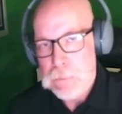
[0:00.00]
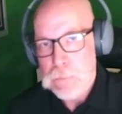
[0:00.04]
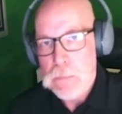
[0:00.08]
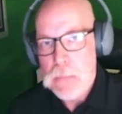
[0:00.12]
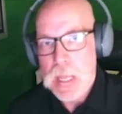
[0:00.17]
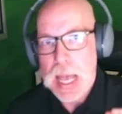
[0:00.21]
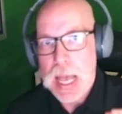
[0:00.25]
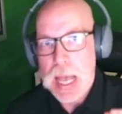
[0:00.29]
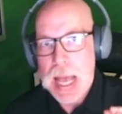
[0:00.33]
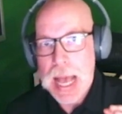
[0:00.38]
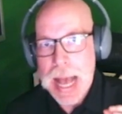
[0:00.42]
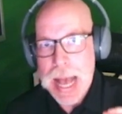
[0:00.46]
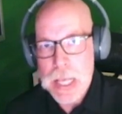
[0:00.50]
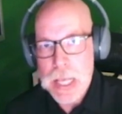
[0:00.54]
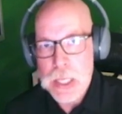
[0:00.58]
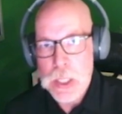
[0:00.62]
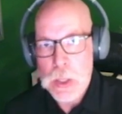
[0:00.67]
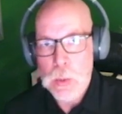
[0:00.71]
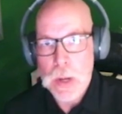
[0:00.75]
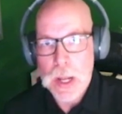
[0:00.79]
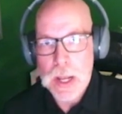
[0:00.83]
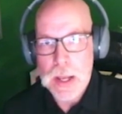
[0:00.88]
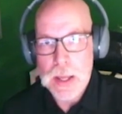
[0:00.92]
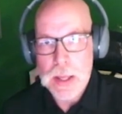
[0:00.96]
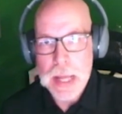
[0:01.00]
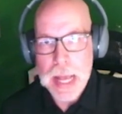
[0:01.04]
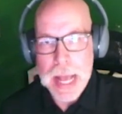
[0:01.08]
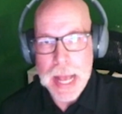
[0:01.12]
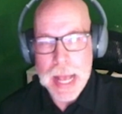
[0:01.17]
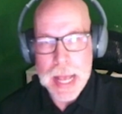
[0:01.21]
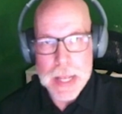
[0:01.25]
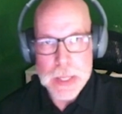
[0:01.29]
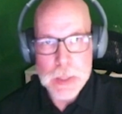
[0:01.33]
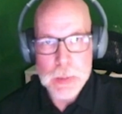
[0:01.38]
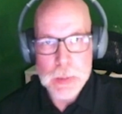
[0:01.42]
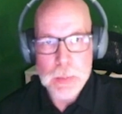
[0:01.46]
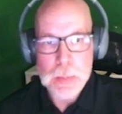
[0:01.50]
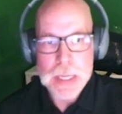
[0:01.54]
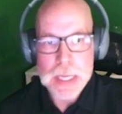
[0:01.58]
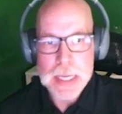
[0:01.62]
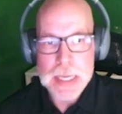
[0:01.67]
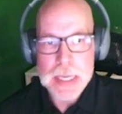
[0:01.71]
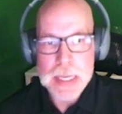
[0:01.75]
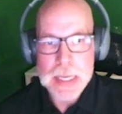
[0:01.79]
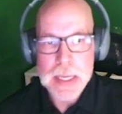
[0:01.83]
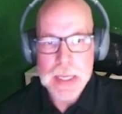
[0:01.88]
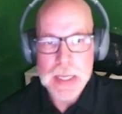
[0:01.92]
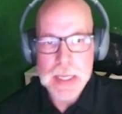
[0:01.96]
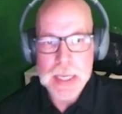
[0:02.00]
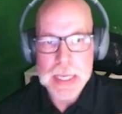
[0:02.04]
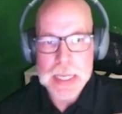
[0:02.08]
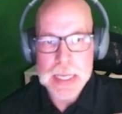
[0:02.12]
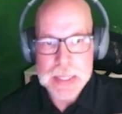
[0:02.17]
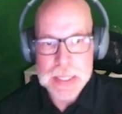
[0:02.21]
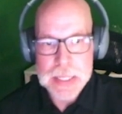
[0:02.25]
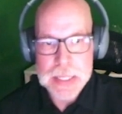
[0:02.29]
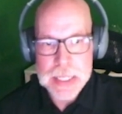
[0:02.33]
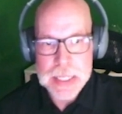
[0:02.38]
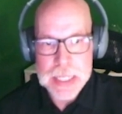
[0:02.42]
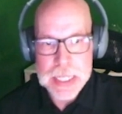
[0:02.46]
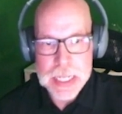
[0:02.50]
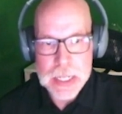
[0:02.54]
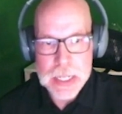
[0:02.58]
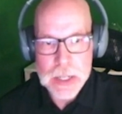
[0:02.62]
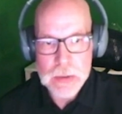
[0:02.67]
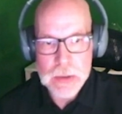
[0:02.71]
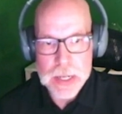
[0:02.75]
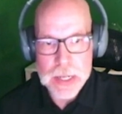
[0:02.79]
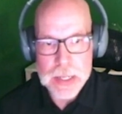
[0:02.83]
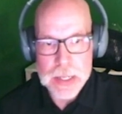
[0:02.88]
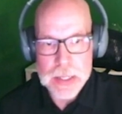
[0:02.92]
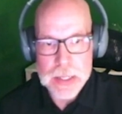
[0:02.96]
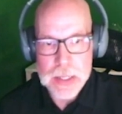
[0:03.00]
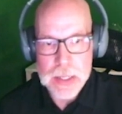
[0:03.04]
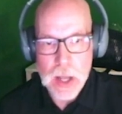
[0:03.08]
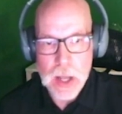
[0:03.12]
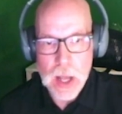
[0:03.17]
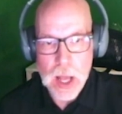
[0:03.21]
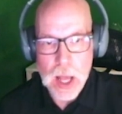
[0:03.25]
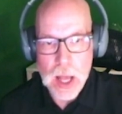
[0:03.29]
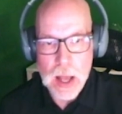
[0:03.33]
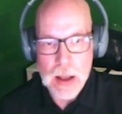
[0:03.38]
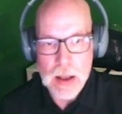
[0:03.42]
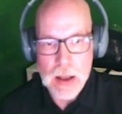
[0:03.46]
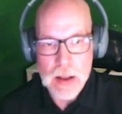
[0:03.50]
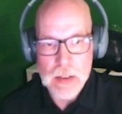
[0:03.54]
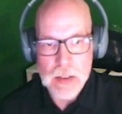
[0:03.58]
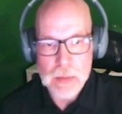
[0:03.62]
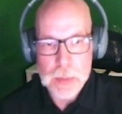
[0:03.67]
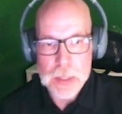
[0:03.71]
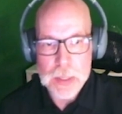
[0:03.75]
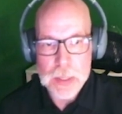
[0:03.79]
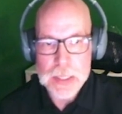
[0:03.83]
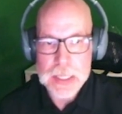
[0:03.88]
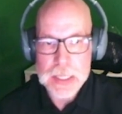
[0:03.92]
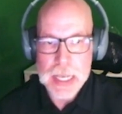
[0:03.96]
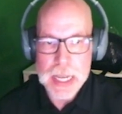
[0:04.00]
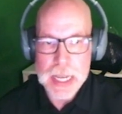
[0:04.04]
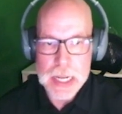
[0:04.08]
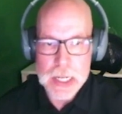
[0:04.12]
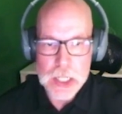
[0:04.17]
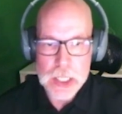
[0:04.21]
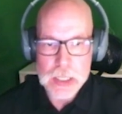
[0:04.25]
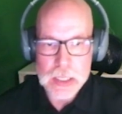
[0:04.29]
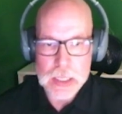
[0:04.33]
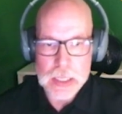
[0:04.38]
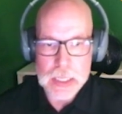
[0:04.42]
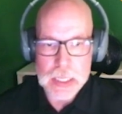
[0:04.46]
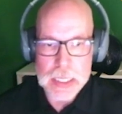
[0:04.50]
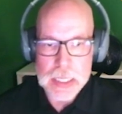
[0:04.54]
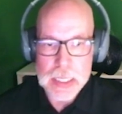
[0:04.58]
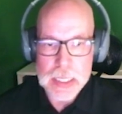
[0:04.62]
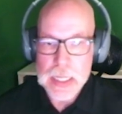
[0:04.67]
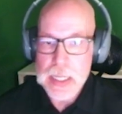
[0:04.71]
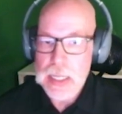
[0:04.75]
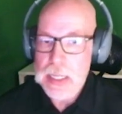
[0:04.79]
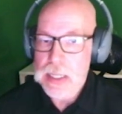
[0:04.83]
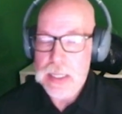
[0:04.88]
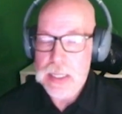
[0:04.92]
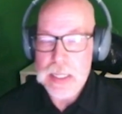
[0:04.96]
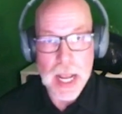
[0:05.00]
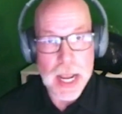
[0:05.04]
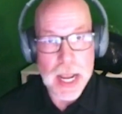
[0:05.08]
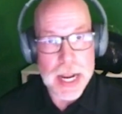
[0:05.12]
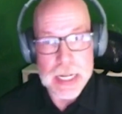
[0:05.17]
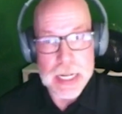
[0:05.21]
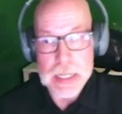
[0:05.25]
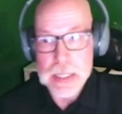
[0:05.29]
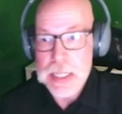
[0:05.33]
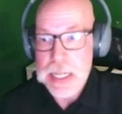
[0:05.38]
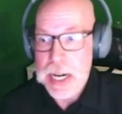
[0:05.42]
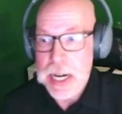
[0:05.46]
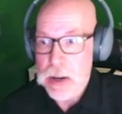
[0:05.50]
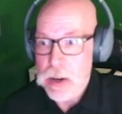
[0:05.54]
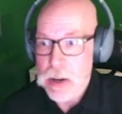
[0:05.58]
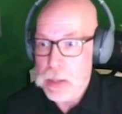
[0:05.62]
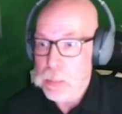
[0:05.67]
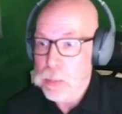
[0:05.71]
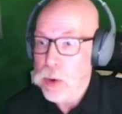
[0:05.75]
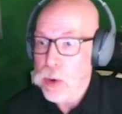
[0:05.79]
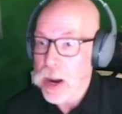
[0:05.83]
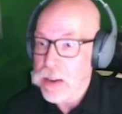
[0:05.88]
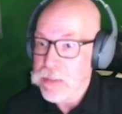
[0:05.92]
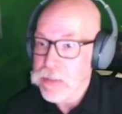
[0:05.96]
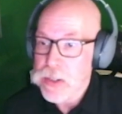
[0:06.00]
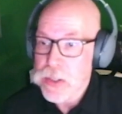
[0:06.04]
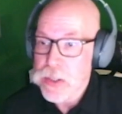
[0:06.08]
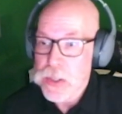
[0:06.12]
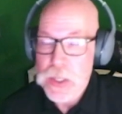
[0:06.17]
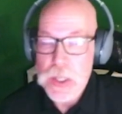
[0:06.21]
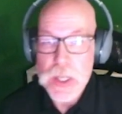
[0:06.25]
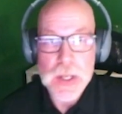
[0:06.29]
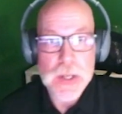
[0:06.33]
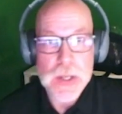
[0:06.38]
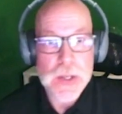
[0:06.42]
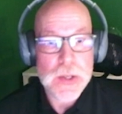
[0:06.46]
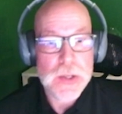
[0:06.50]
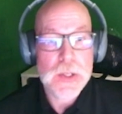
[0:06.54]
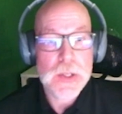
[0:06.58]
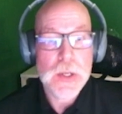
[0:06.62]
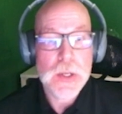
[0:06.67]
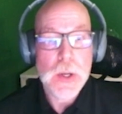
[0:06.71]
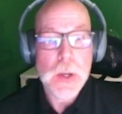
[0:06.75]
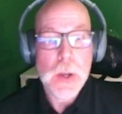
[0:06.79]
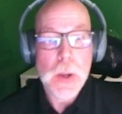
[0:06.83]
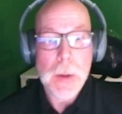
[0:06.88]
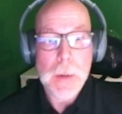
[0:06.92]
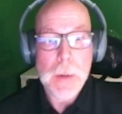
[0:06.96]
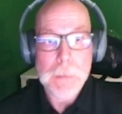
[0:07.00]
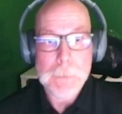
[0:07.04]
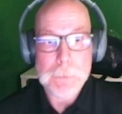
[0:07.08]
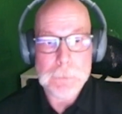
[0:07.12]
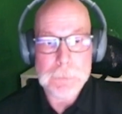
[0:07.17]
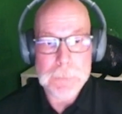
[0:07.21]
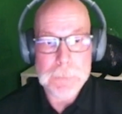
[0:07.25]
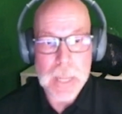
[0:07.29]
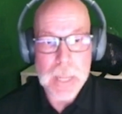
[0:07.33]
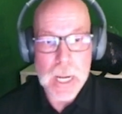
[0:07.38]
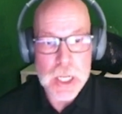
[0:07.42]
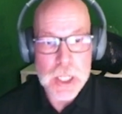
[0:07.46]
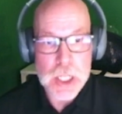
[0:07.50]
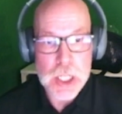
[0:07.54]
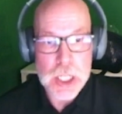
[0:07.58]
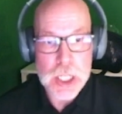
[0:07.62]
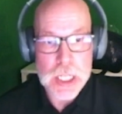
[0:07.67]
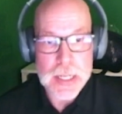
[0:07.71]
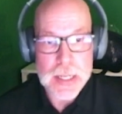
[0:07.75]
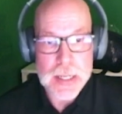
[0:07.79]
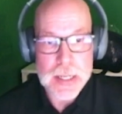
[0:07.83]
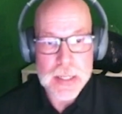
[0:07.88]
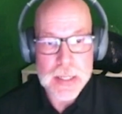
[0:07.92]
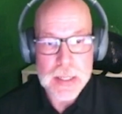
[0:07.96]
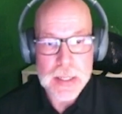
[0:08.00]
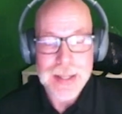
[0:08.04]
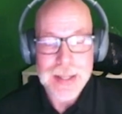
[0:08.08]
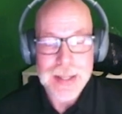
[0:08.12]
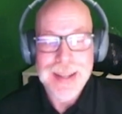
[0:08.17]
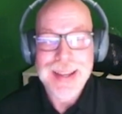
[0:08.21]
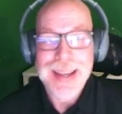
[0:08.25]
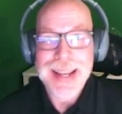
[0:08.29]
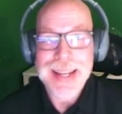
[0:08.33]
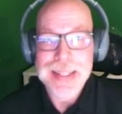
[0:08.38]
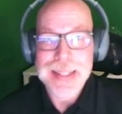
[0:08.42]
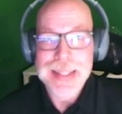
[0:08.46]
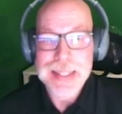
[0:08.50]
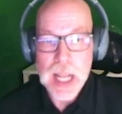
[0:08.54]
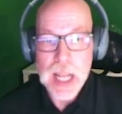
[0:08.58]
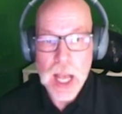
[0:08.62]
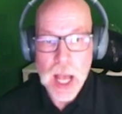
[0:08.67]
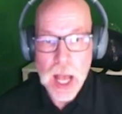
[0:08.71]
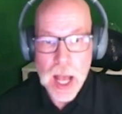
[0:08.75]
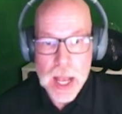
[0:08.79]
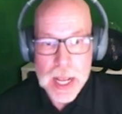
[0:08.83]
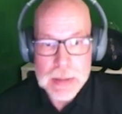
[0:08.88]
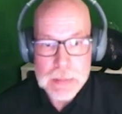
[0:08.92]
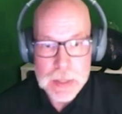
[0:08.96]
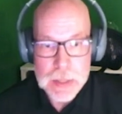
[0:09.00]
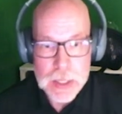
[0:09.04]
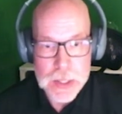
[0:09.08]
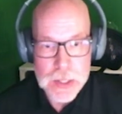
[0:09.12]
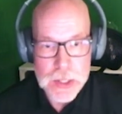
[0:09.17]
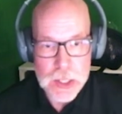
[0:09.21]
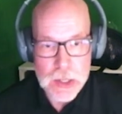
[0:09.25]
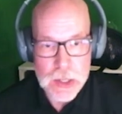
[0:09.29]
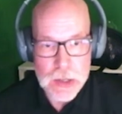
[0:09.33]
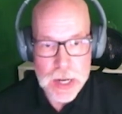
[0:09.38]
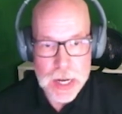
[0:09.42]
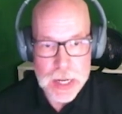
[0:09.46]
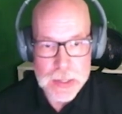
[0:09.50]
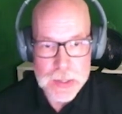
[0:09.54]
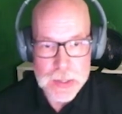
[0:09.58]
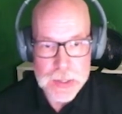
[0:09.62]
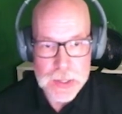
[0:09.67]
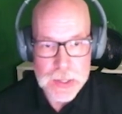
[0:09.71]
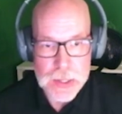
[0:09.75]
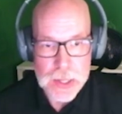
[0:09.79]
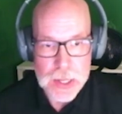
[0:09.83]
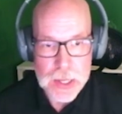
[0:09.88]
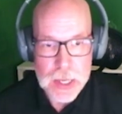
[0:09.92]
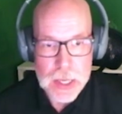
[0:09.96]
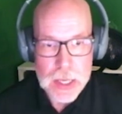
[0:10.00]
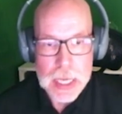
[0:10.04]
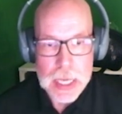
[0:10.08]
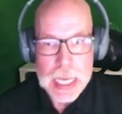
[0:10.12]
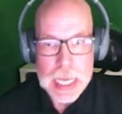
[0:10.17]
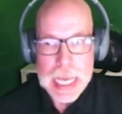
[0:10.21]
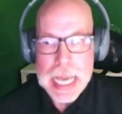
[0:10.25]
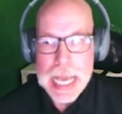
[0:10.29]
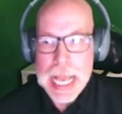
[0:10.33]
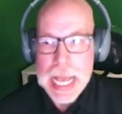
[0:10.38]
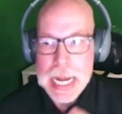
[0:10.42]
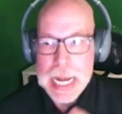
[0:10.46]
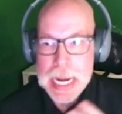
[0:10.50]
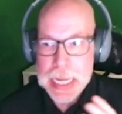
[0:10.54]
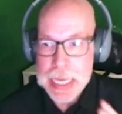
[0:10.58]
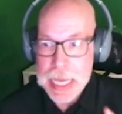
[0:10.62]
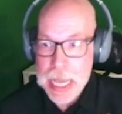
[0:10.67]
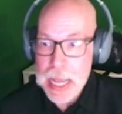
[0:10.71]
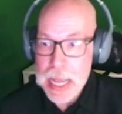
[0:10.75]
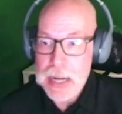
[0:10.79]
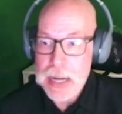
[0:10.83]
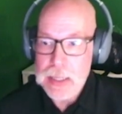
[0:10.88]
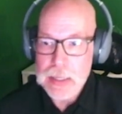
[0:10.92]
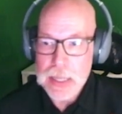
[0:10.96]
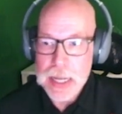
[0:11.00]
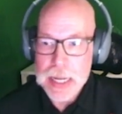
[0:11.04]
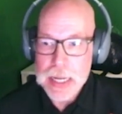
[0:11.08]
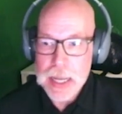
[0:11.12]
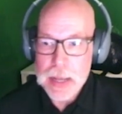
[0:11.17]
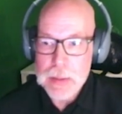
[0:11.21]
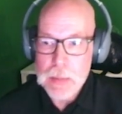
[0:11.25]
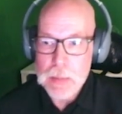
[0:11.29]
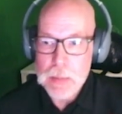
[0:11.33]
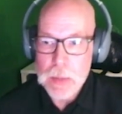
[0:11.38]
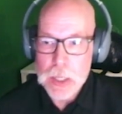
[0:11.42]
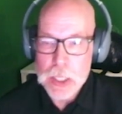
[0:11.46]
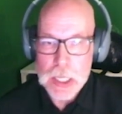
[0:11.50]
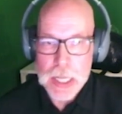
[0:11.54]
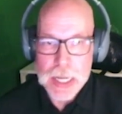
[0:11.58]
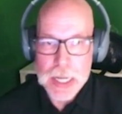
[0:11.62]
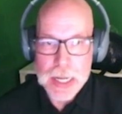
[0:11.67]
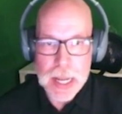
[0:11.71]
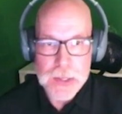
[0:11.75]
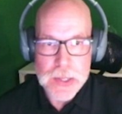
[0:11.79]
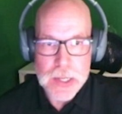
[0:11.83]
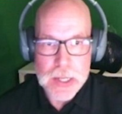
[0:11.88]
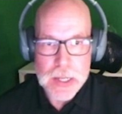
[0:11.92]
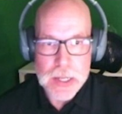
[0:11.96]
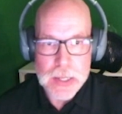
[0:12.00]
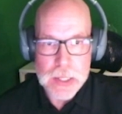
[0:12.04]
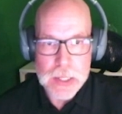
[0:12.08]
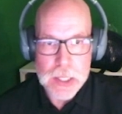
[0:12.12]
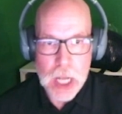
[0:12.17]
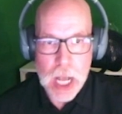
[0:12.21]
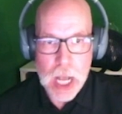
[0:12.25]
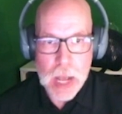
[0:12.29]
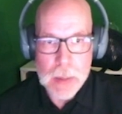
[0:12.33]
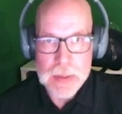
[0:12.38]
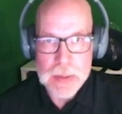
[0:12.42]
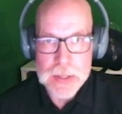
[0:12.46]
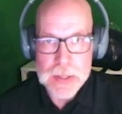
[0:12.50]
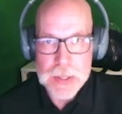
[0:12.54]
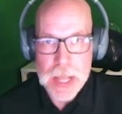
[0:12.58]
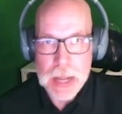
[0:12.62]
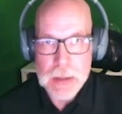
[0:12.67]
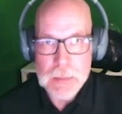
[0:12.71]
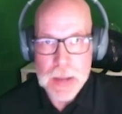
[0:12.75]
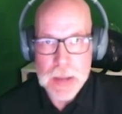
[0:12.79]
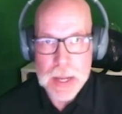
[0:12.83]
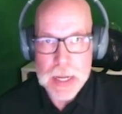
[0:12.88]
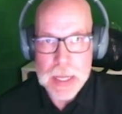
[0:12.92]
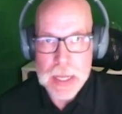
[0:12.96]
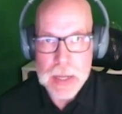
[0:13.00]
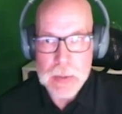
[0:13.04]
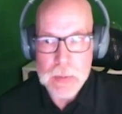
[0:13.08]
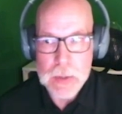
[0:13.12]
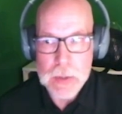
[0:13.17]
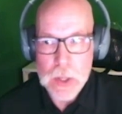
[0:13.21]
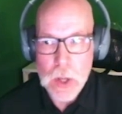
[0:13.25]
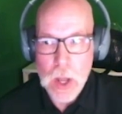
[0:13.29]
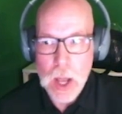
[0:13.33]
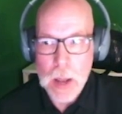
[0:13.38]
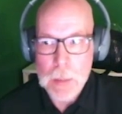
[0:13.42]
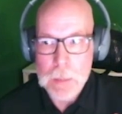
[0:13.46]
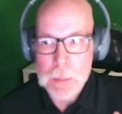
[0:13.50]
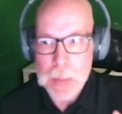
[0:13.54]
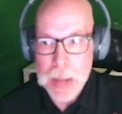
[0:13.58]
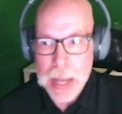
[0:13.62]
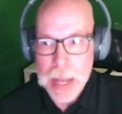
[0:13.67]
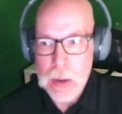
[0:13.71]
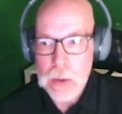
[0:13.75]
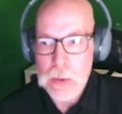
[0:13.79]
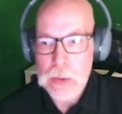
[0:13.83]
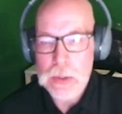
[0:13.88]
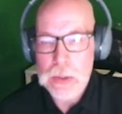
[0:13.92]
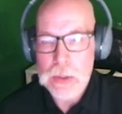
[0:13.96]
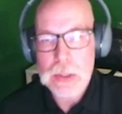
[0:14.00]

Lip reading: as well as be considerate of potentially dietary preferences, budget, and time constraints. And again, much like I said at the top of the segment, it was about